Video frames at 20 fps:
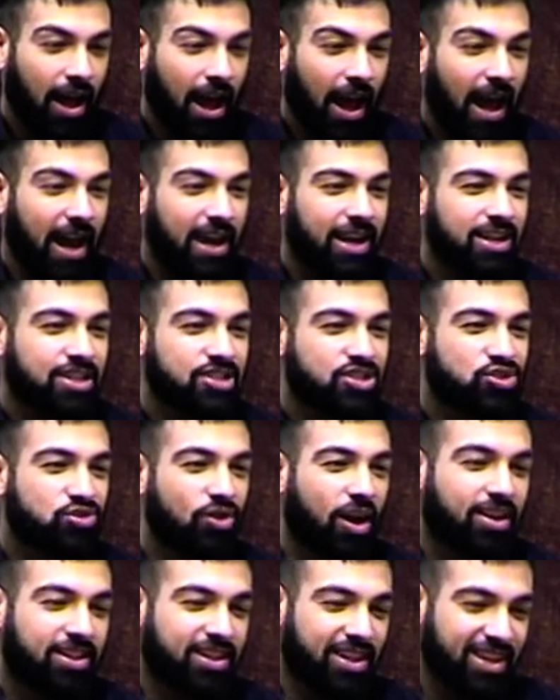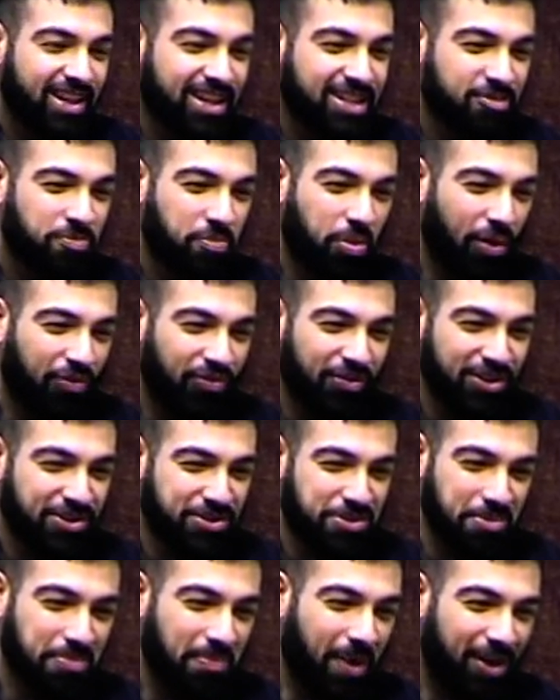and instructed his prophet
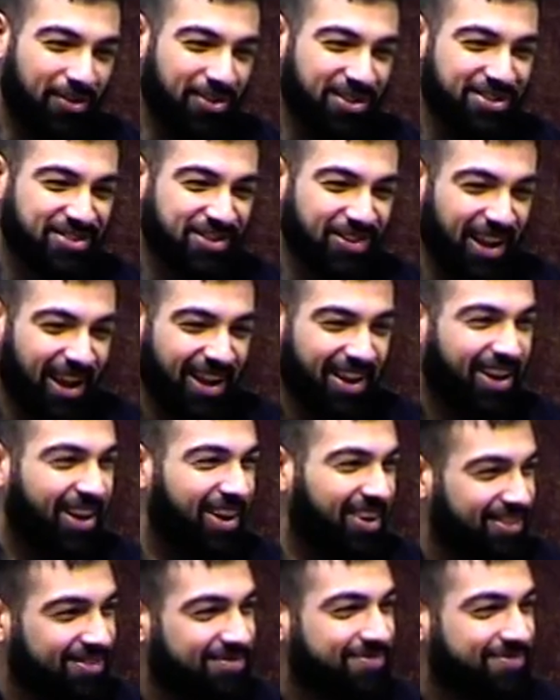to marry Zulaikha.